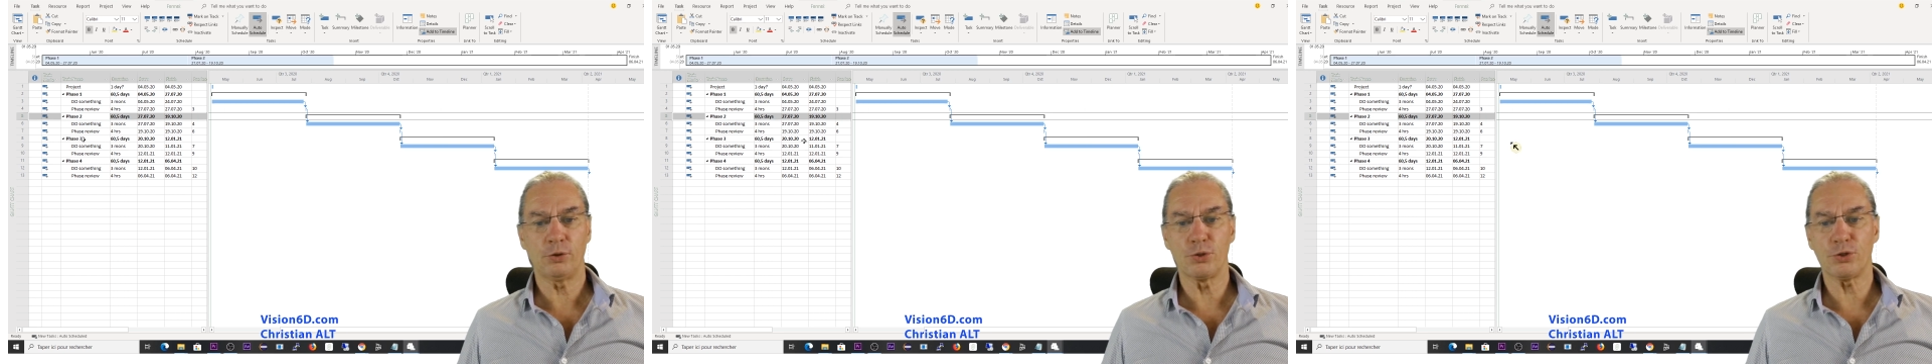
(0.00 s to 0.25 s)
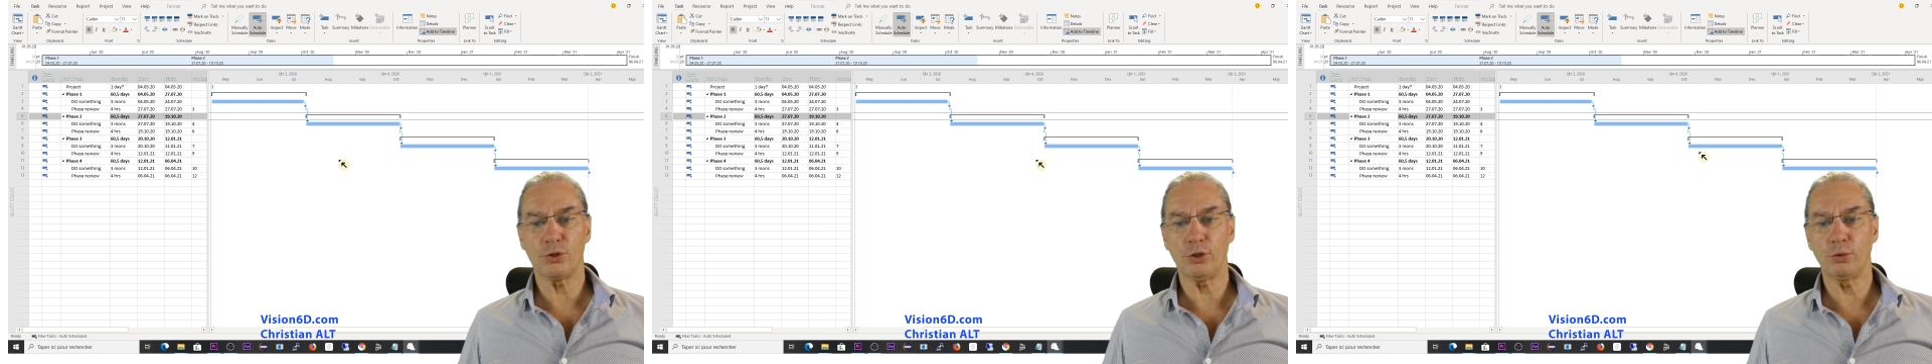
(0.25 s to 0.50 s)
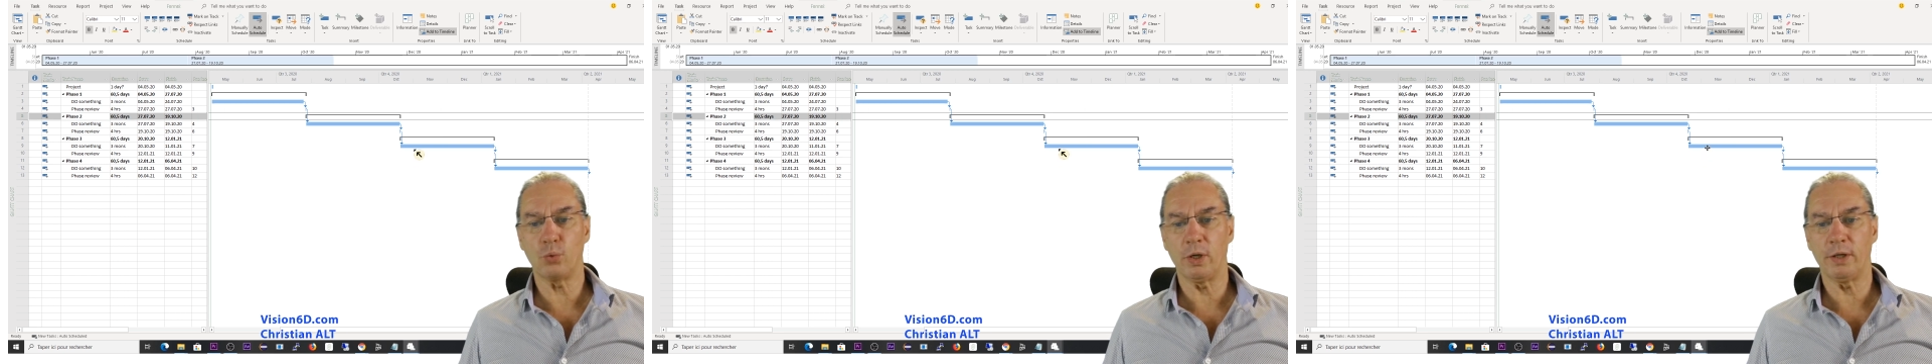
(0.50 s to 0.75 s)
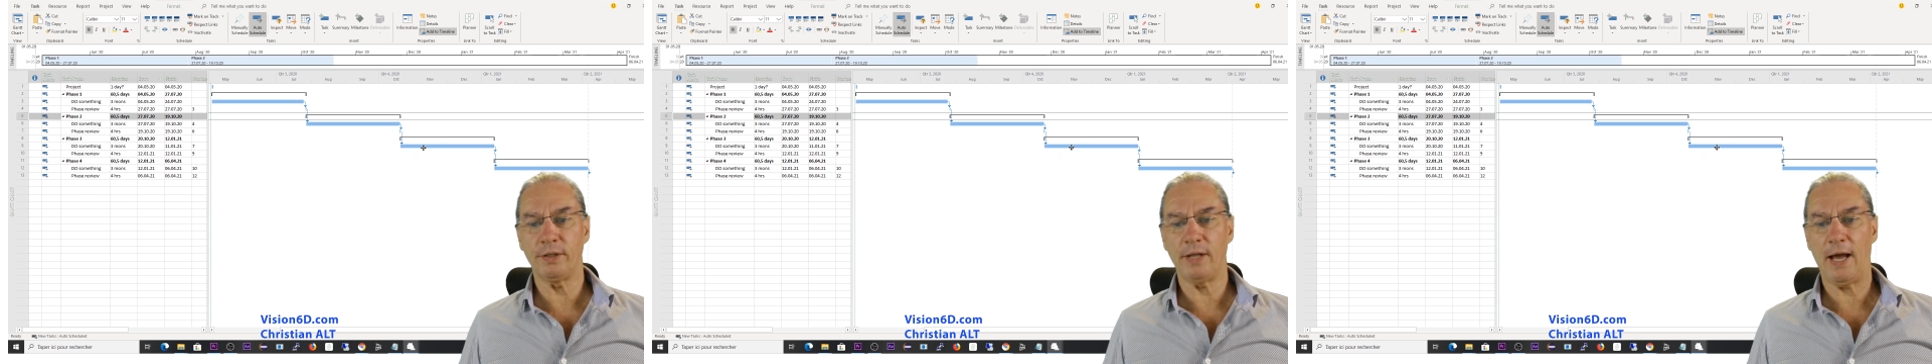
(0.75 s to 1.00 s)
For the third
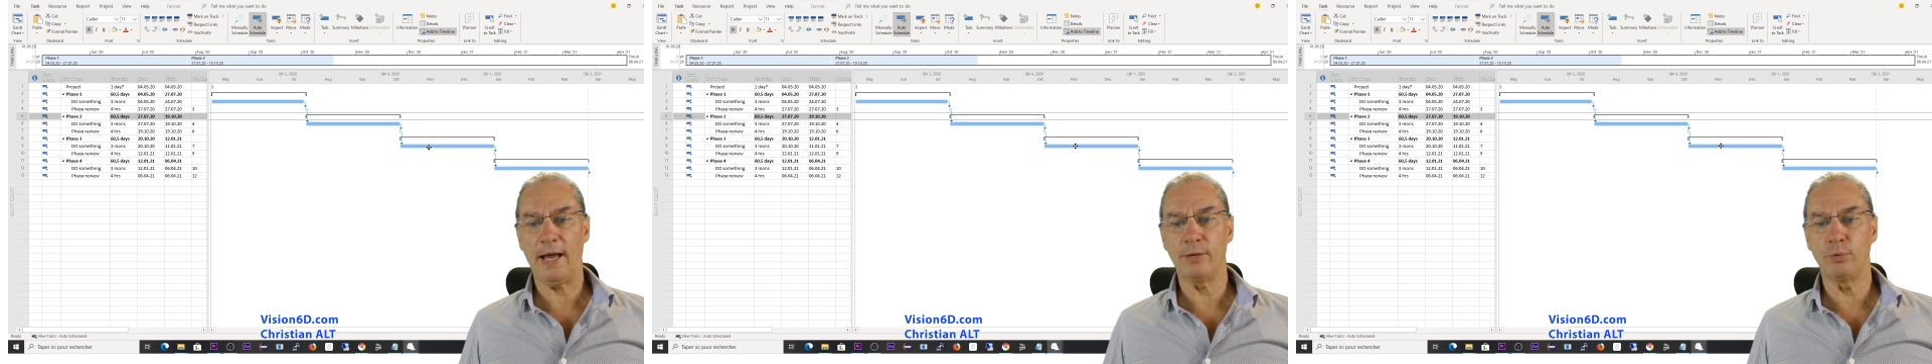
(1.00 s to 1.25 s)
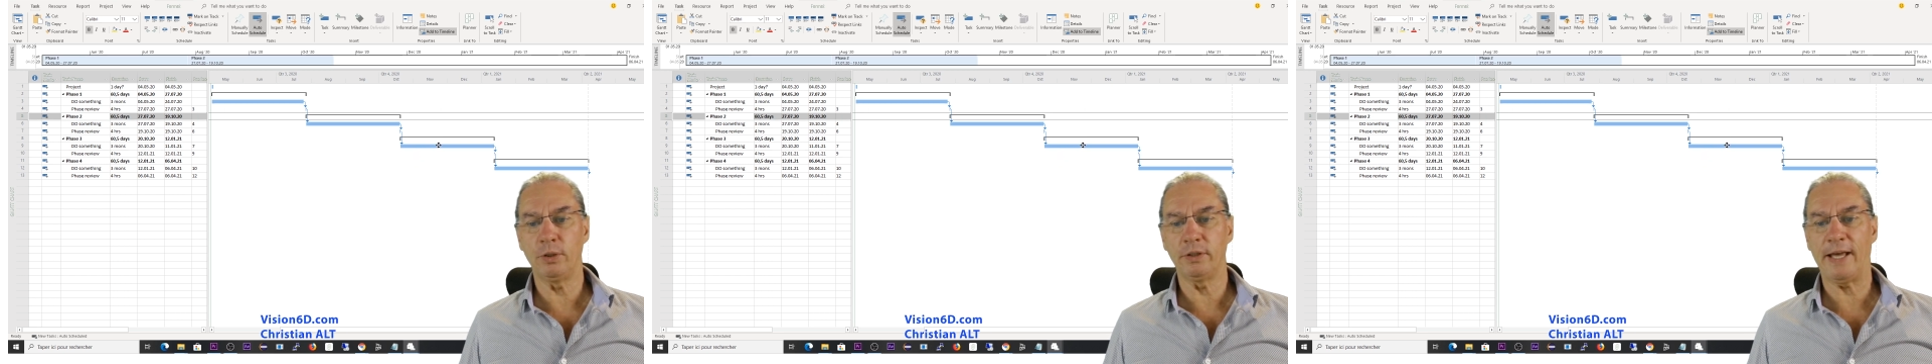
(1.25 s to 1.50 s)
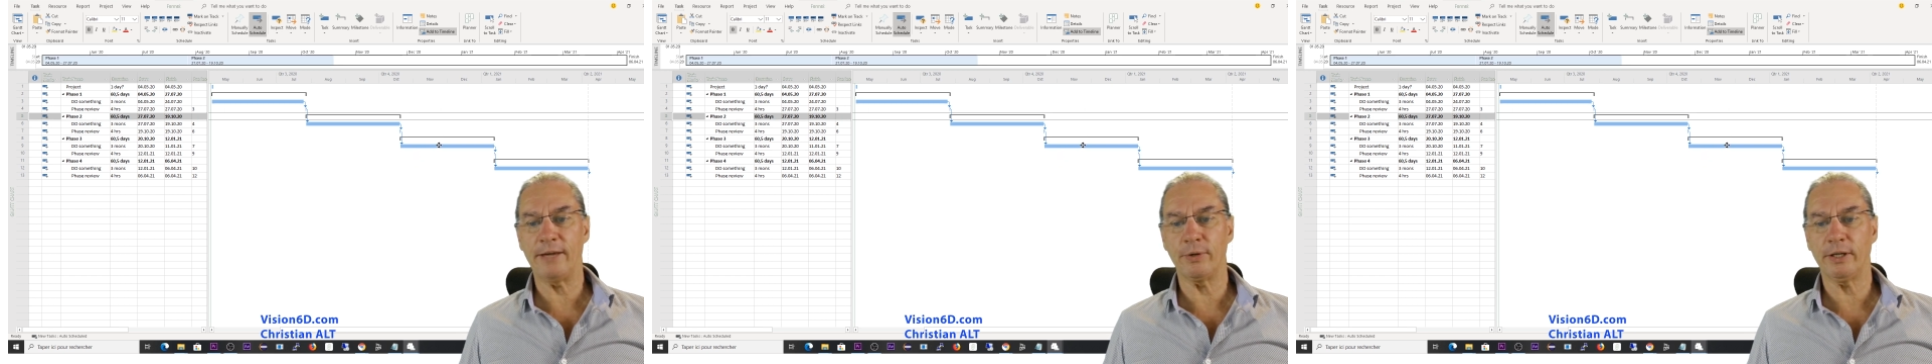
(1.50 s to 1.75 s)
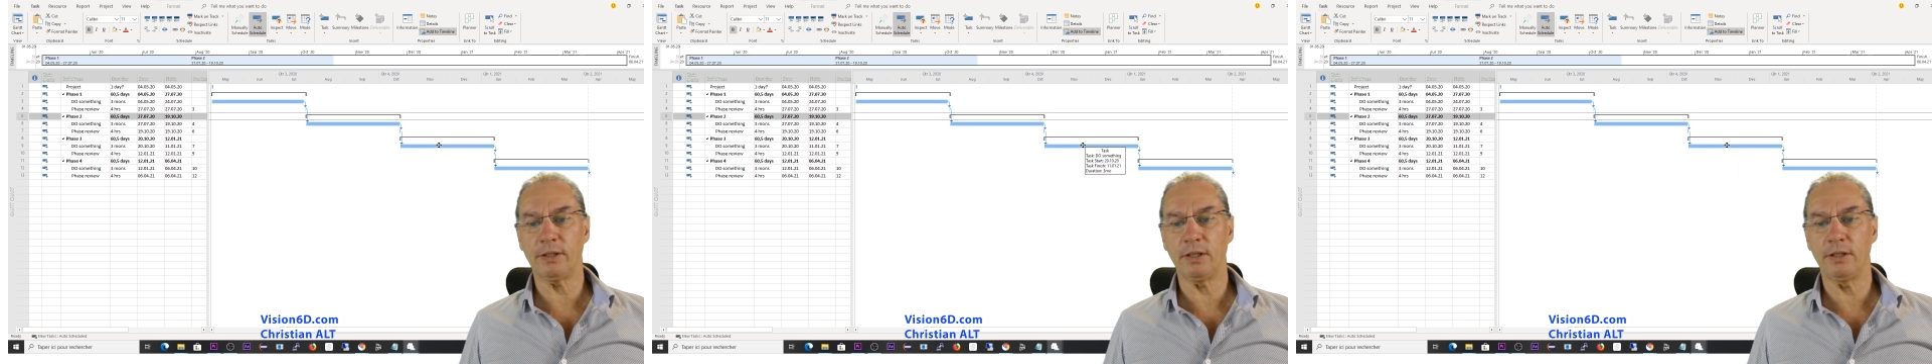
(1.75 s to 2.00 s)
one, I will
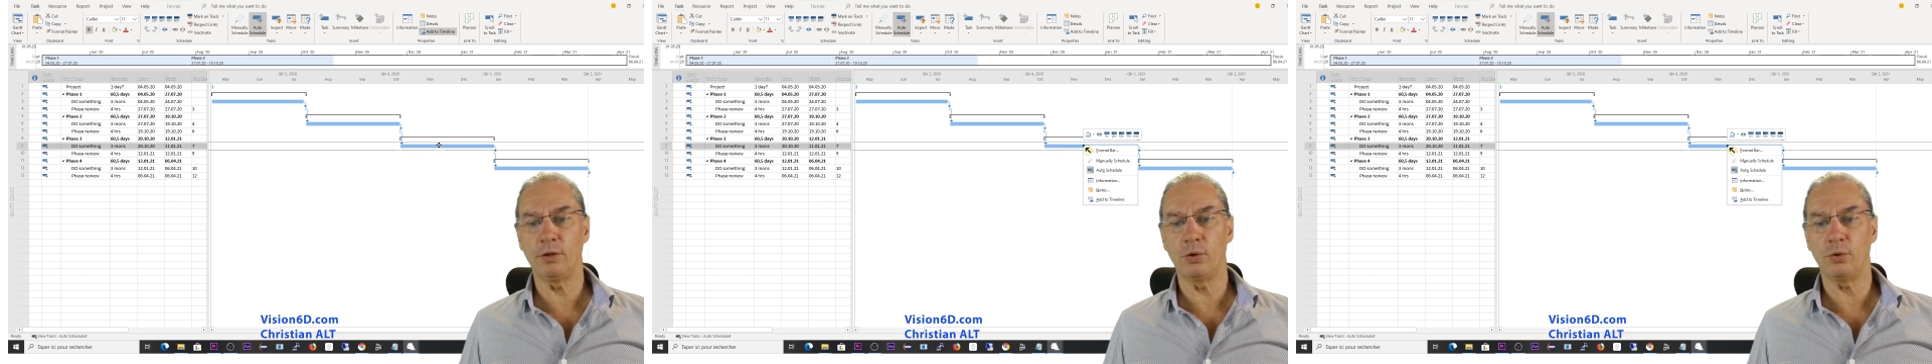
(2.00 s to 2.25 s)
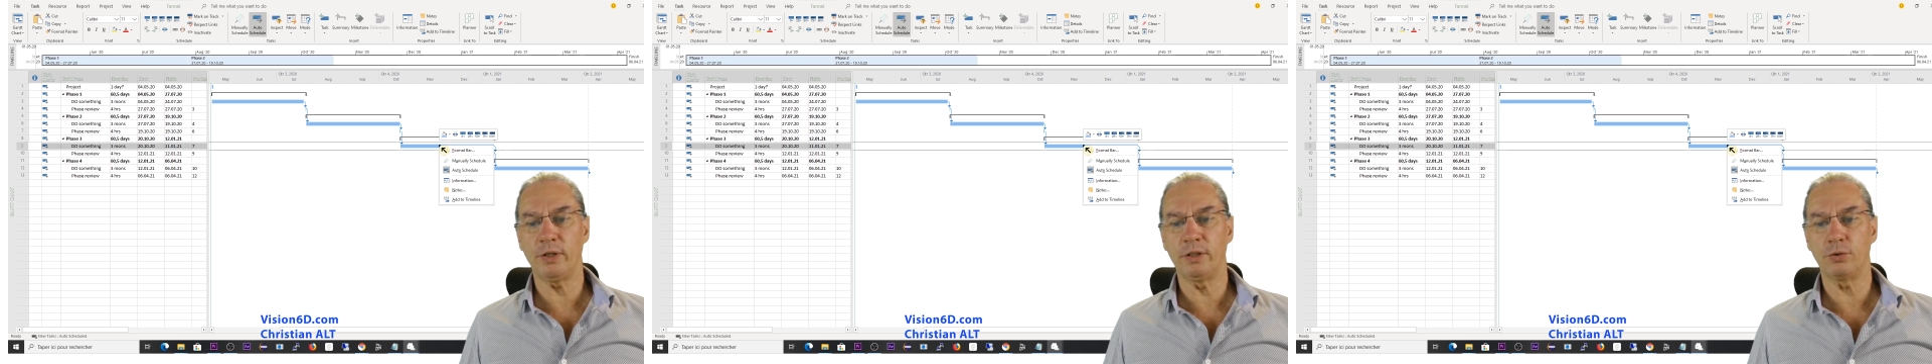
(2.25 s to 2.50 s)
directly go